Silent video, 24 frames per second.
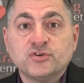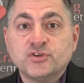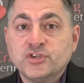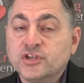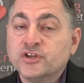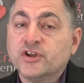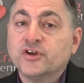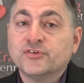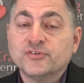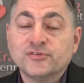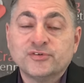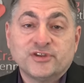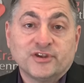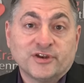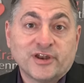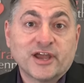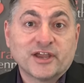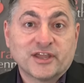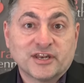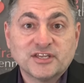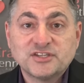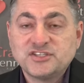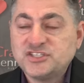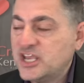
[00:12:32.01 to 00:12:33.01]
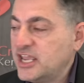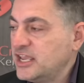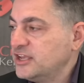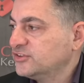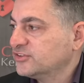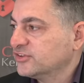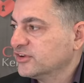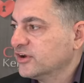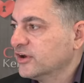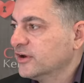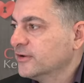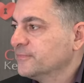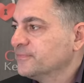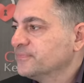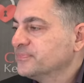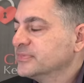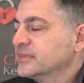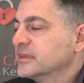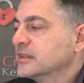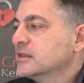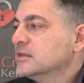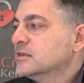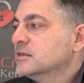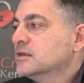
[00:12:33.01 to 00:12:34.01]
You know you're not going to chase her.
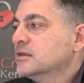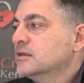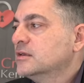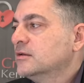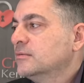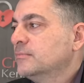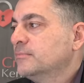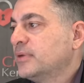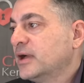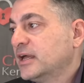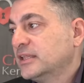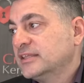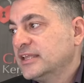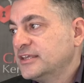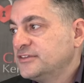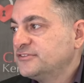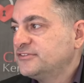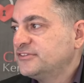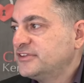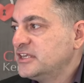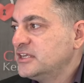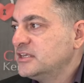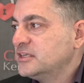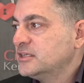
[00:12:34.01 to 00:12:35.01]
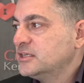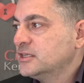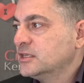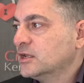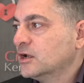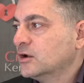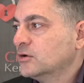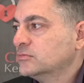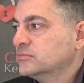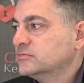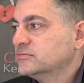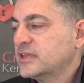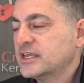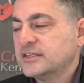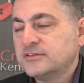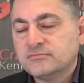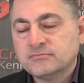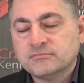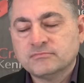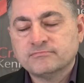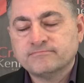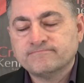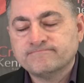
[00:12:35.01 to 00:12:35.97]
But let's see, you know, that